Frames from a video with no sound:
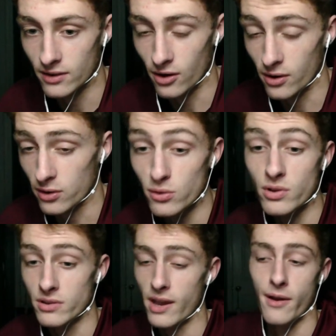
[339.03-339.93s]
Or you
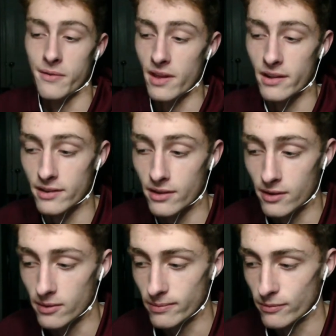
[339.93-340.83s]
could tell that
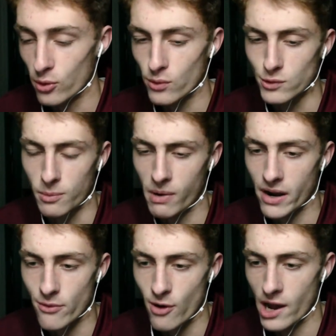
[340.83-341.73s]
the vocals were
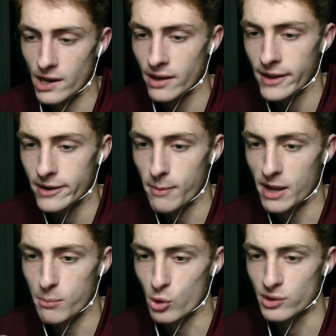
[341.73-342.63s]
modified to
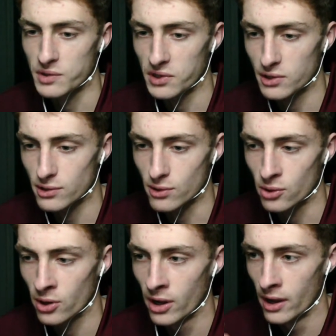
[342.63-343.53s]
make it more
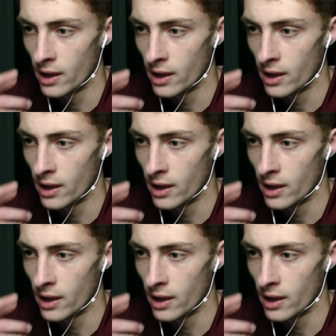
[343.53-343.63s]
sinister.